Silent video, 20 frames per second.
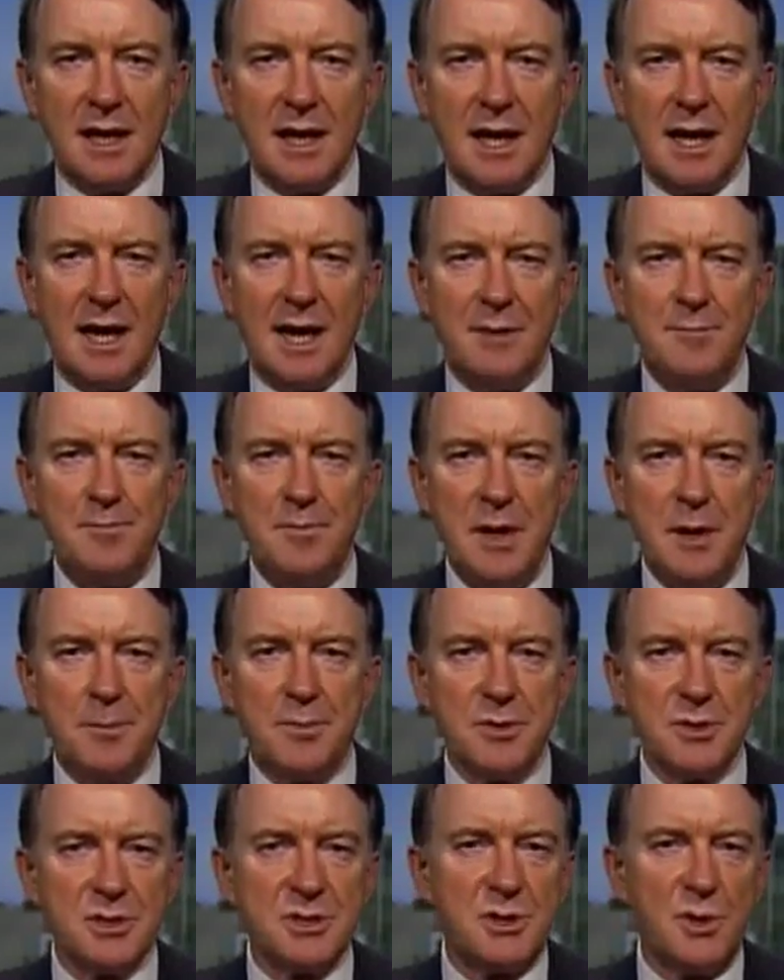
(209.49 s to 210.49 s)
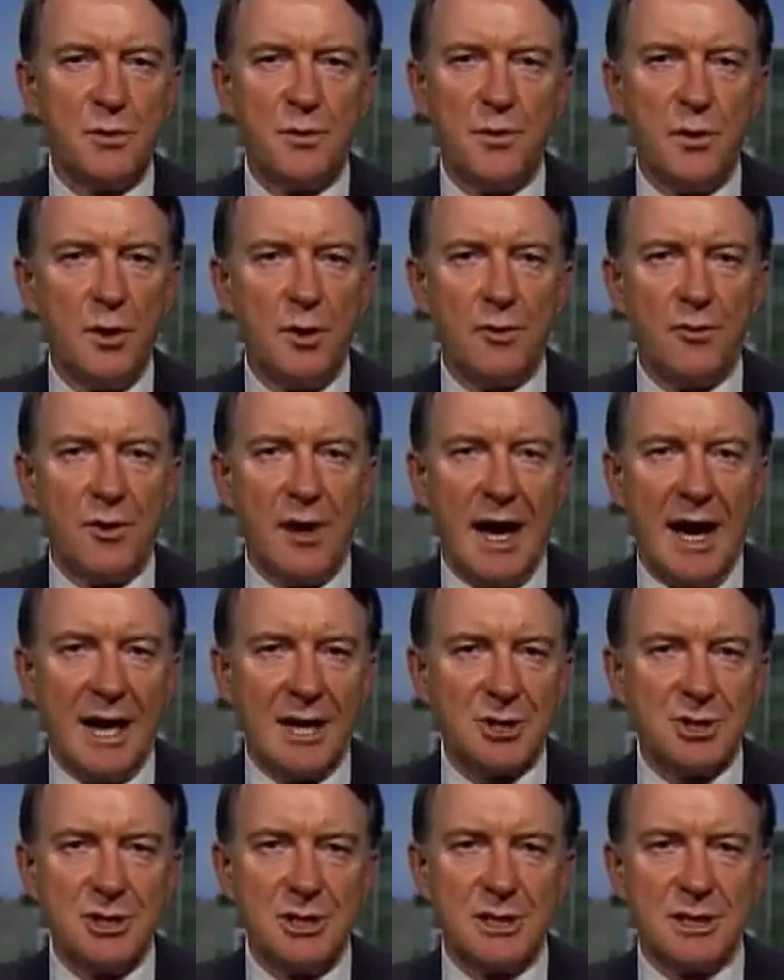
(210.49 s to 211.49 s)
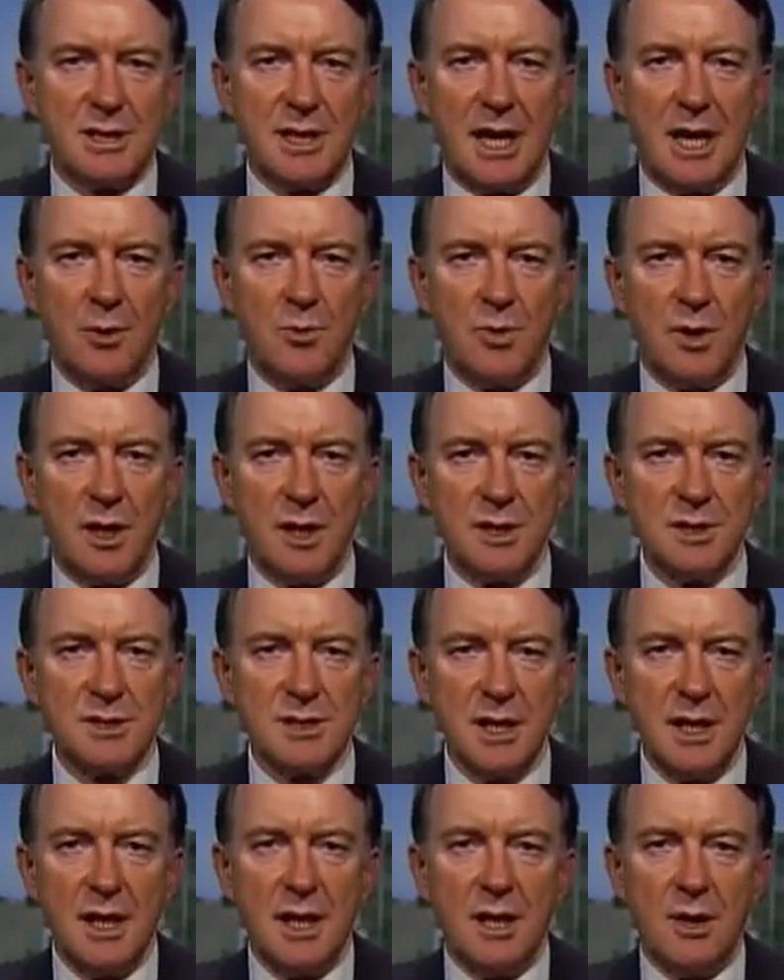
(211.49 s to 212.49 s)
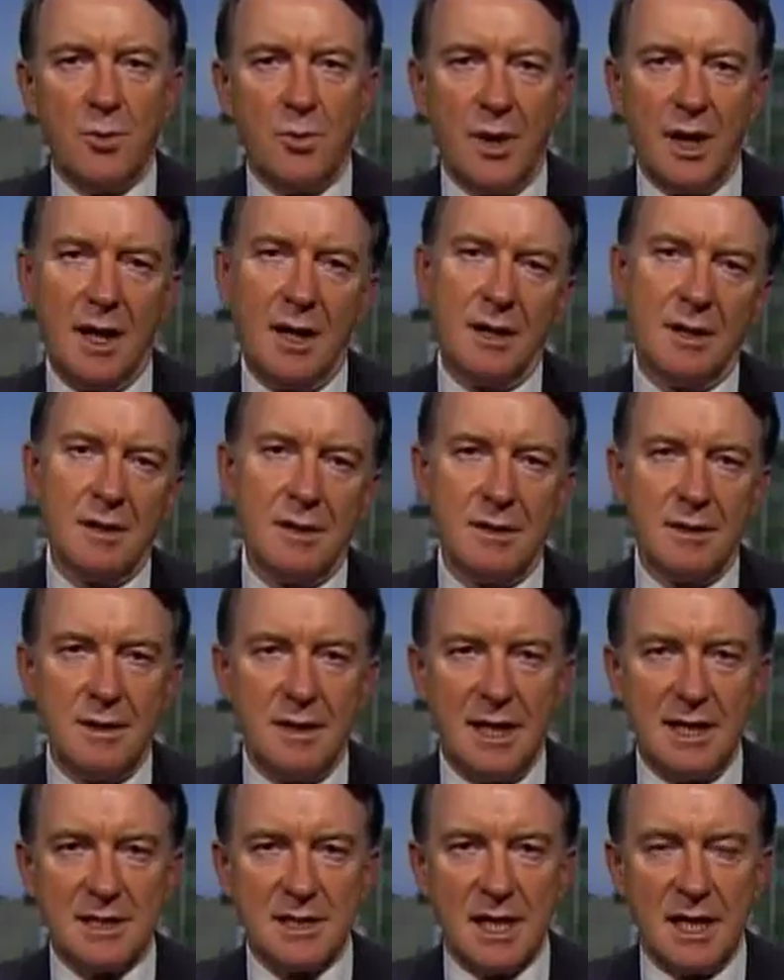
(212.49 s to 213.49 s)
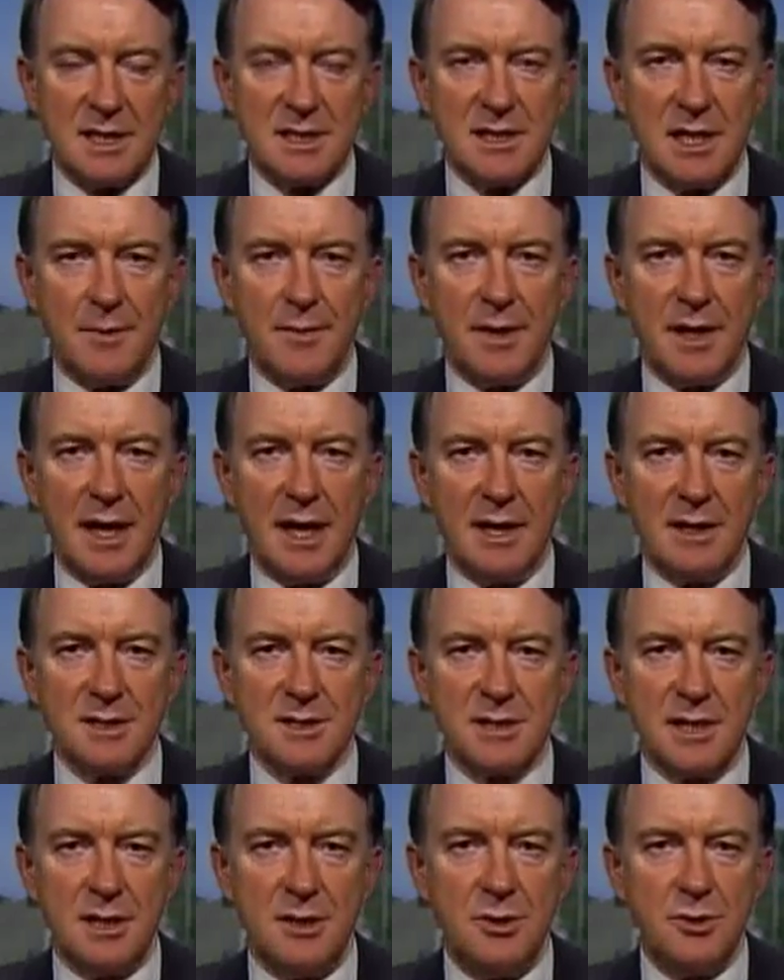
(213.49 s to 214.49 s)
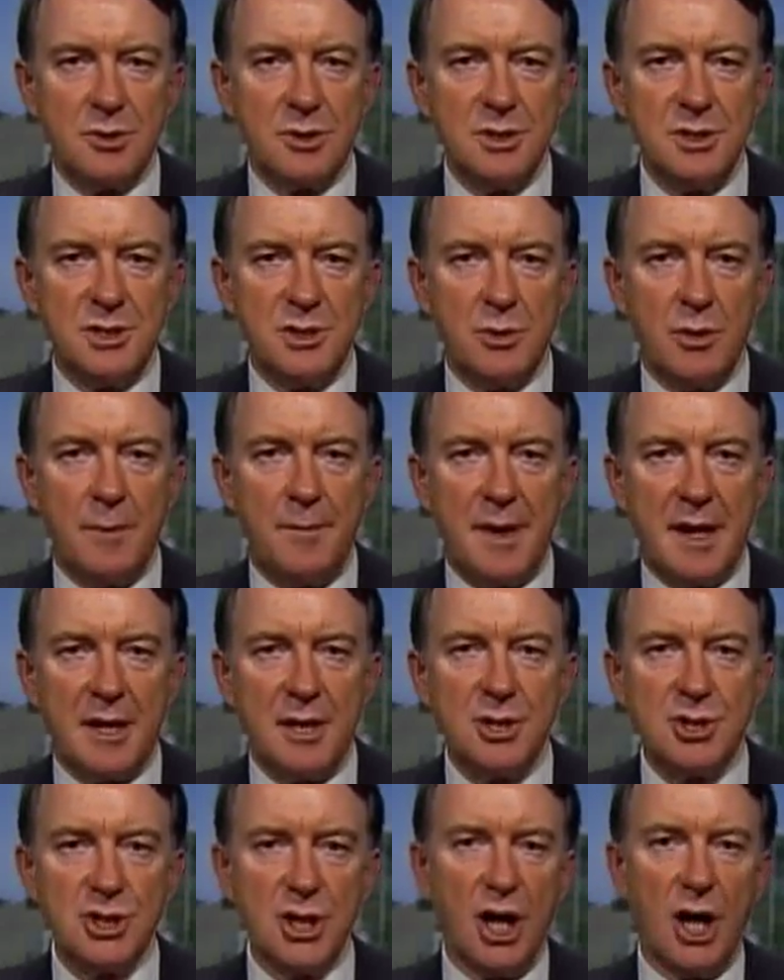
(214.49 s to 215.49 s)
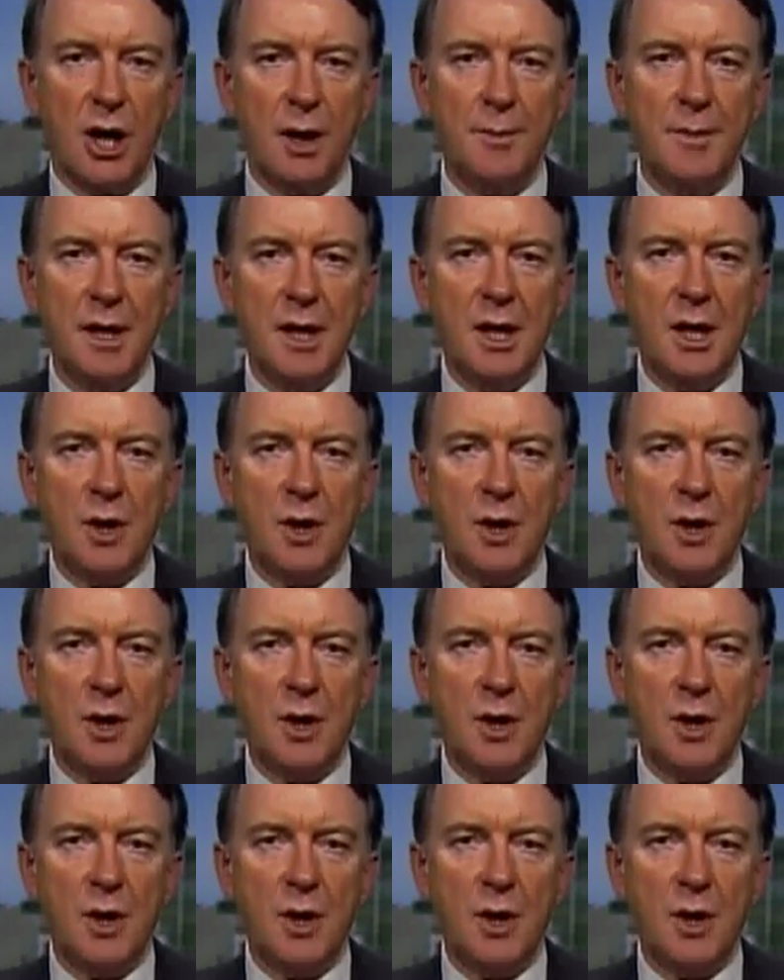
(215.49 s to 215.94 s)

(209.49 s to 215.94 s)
And people's default reaction to that was, well, let's get somebody else in who can do a better job.